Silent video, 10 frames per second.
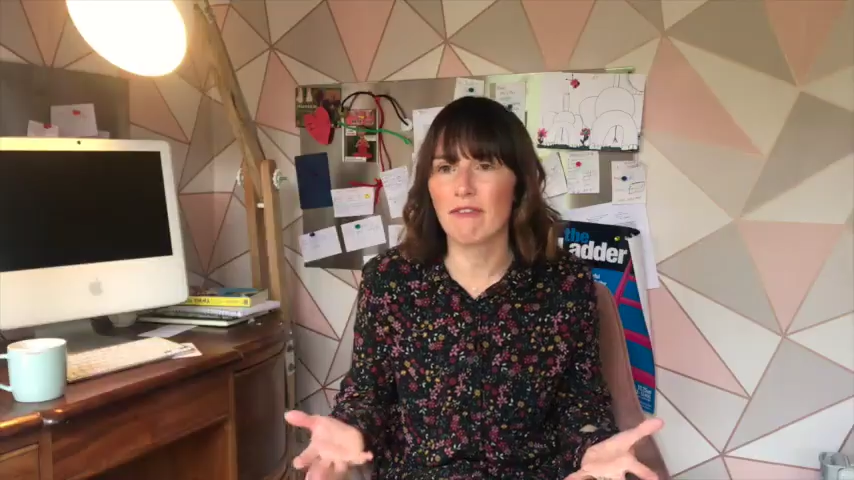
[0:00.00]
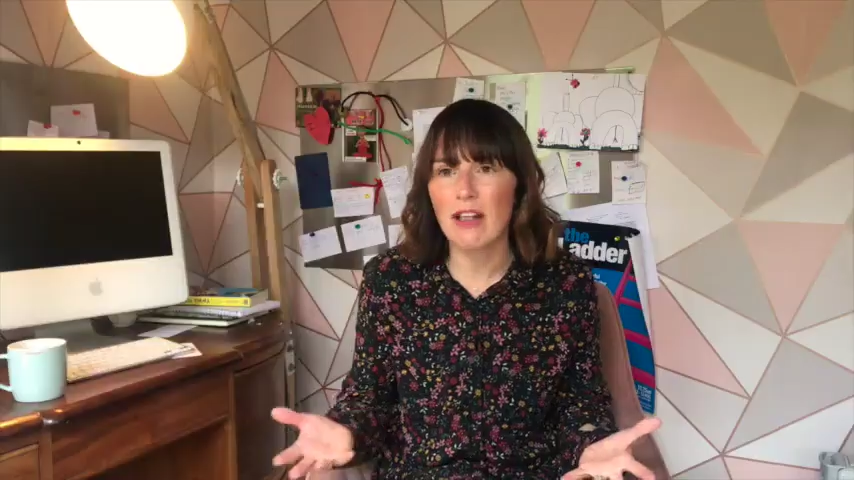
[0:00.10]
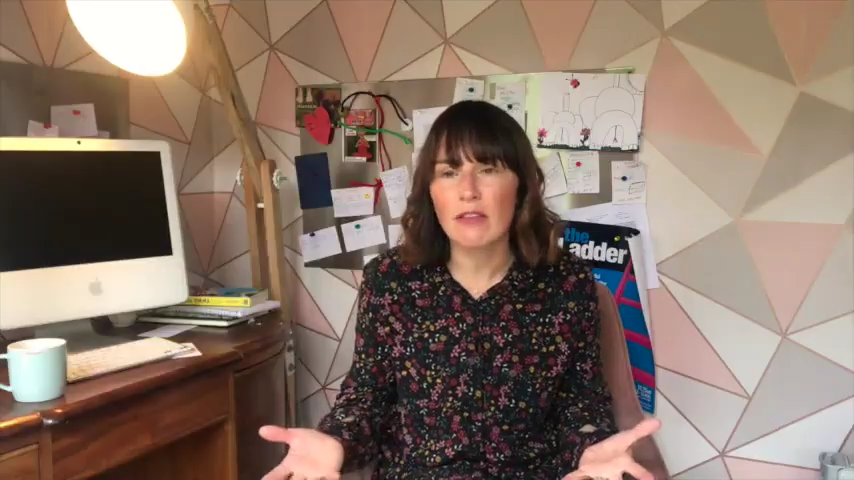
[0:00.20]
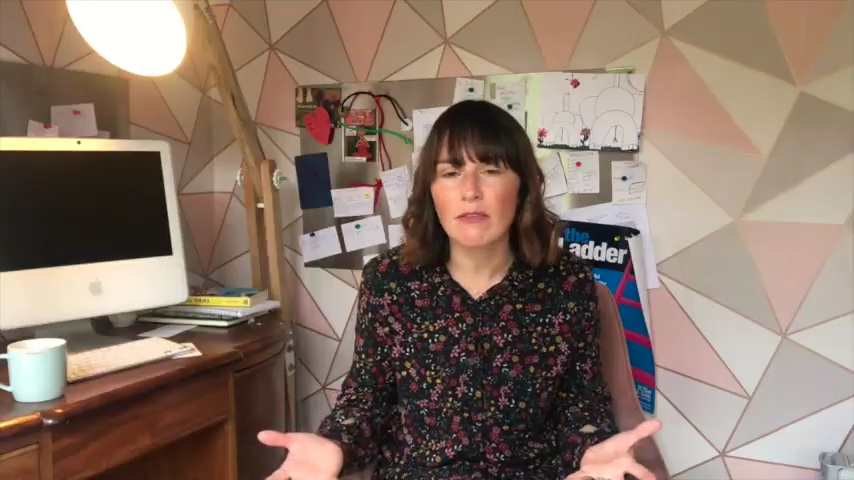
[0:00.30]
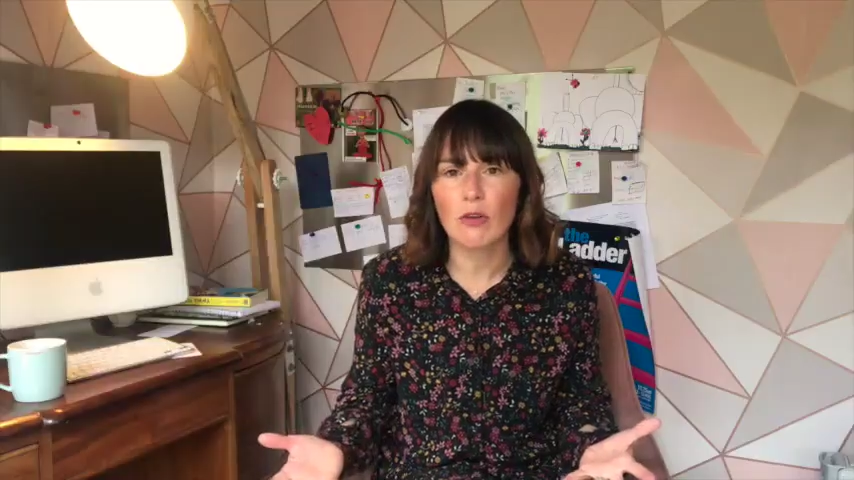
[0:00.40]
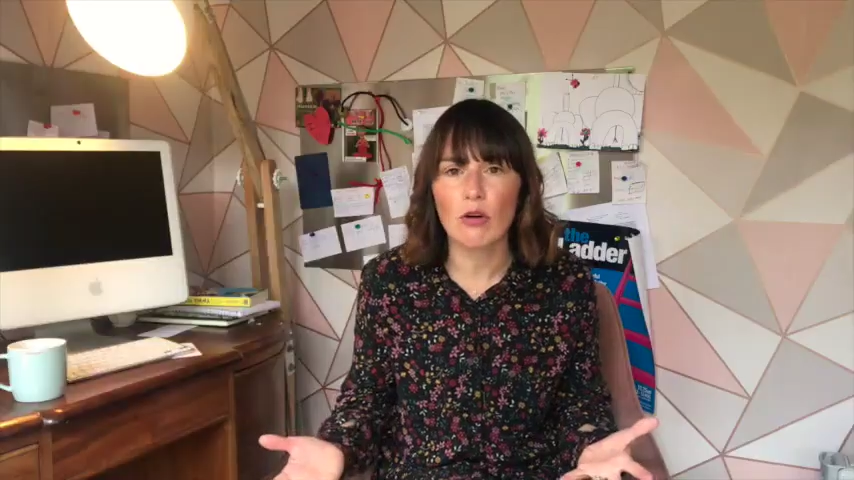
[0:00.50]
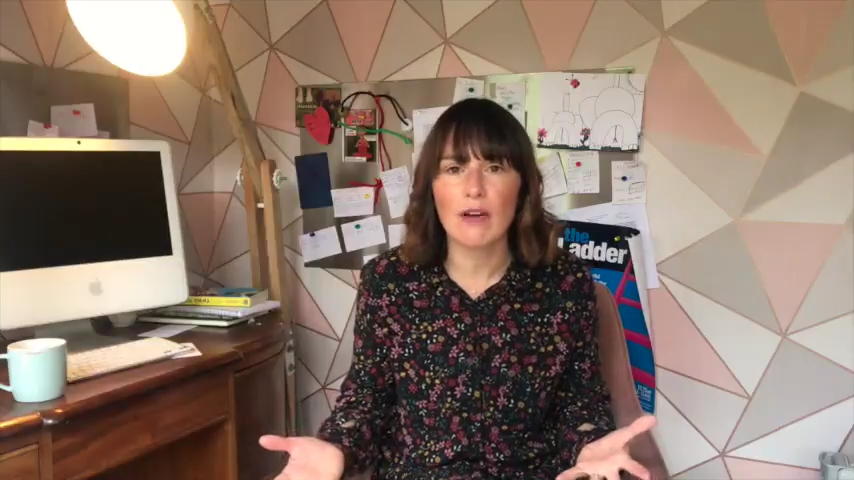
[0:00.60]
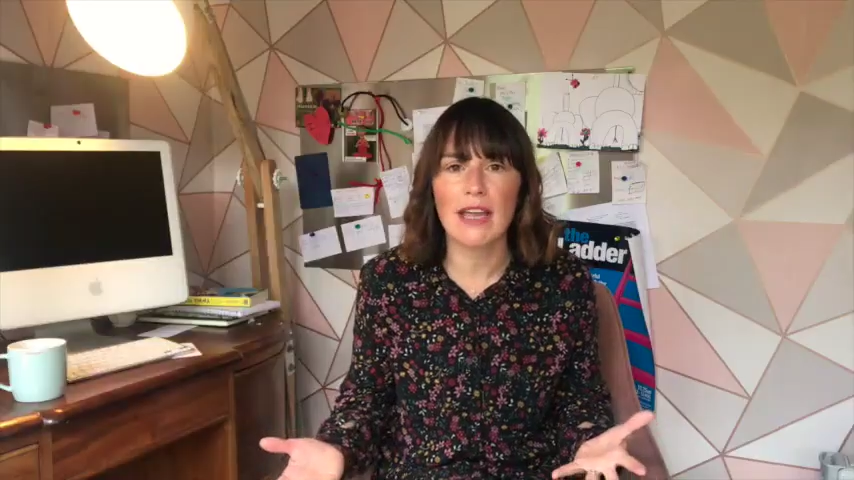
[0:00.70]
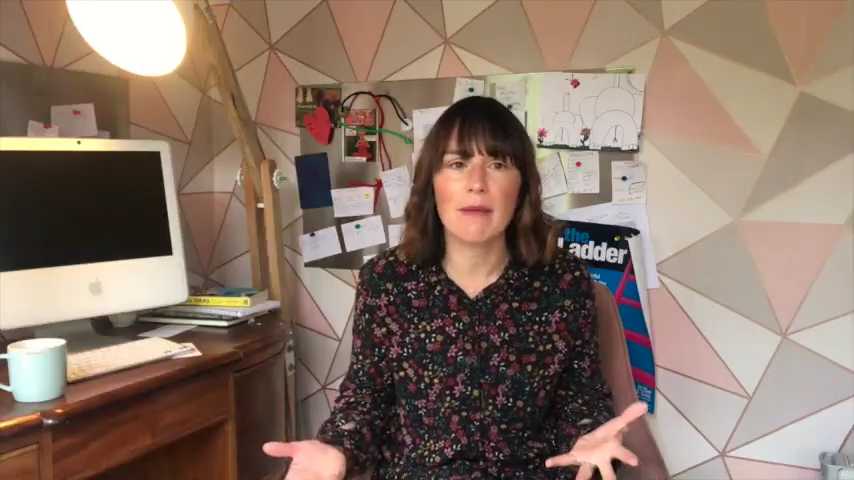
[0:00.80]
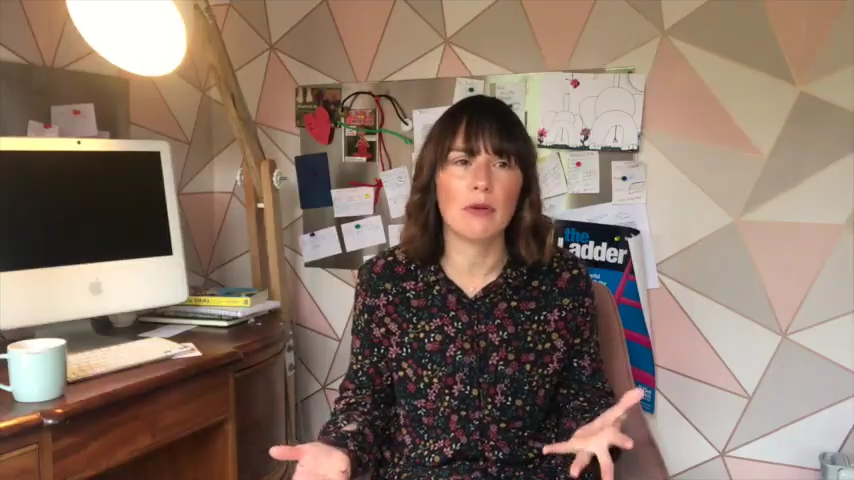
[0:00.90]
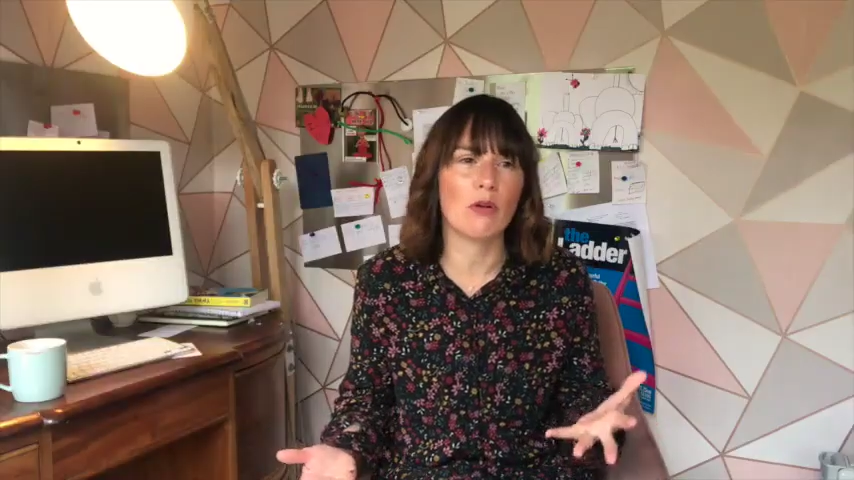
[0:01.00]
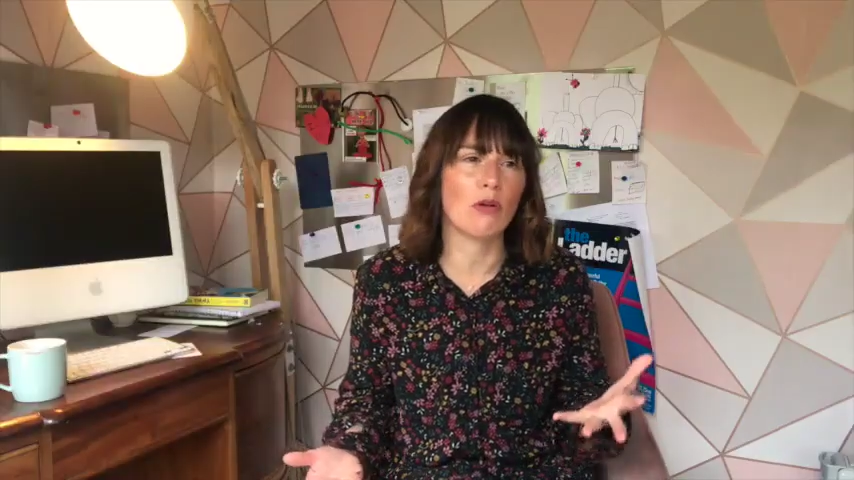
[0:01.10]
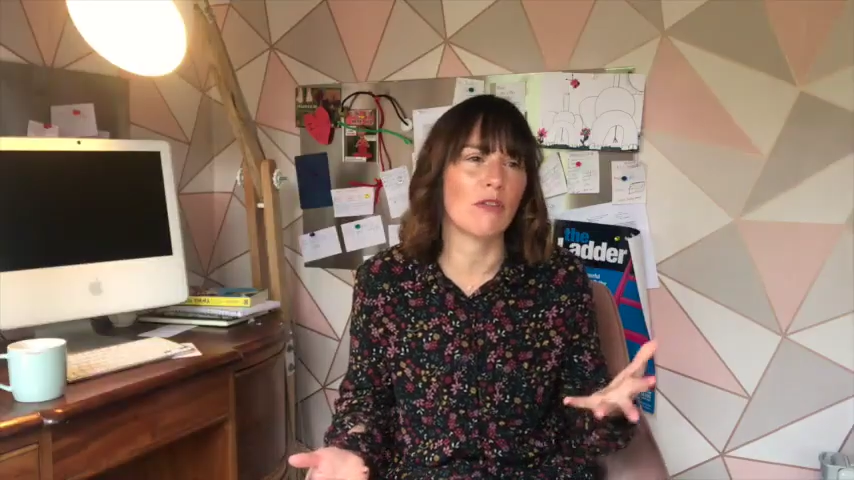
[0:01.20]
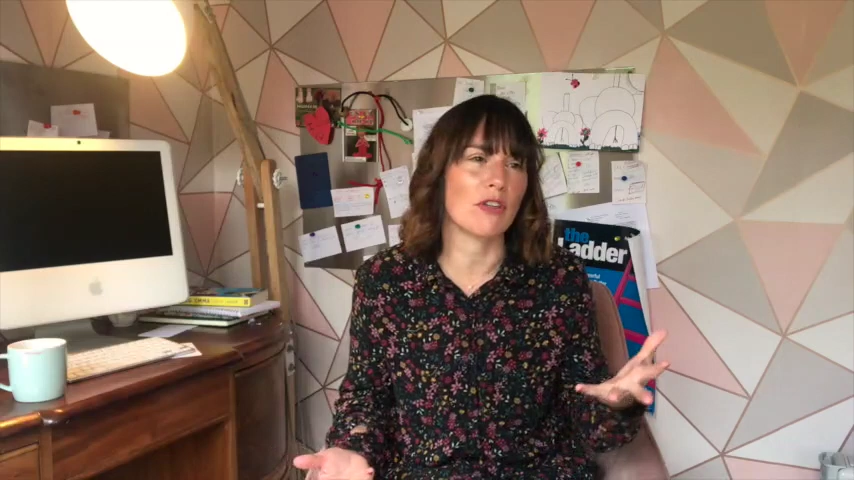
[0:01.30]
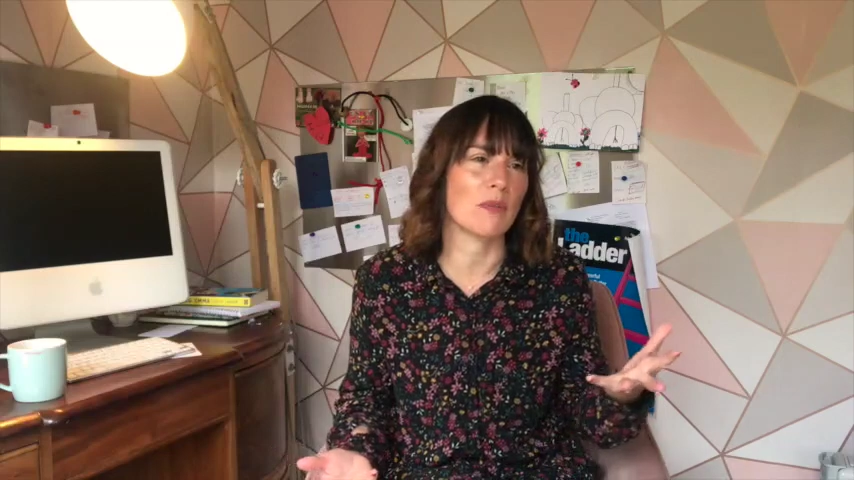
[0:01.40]
felt for him and
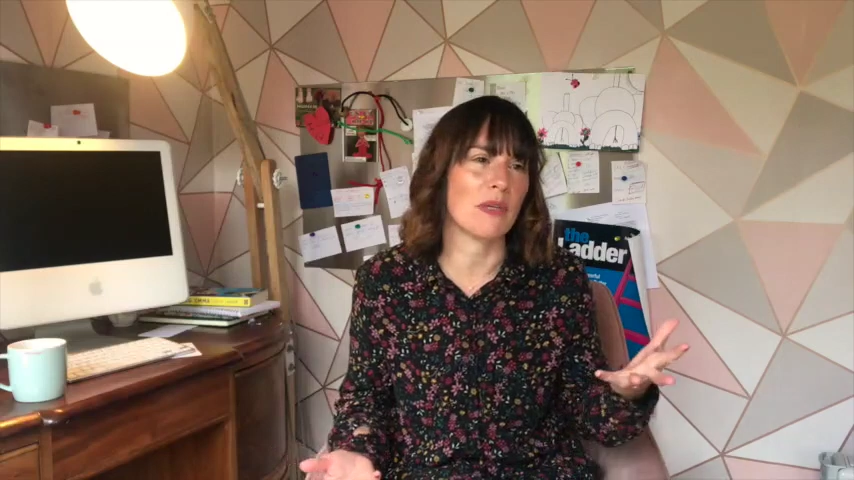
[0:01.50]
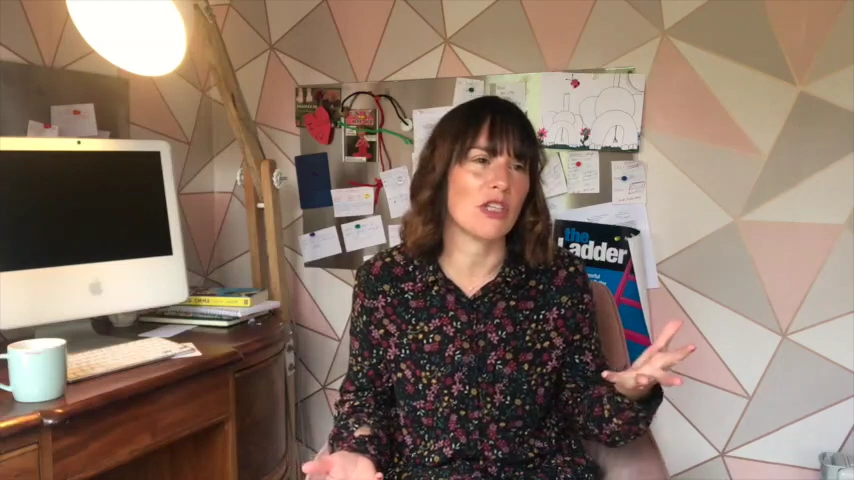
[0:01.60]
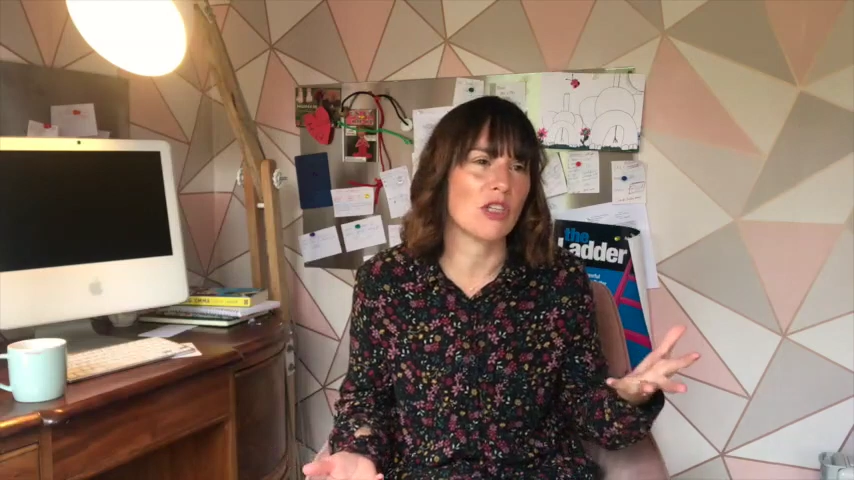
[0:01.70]
all of the speech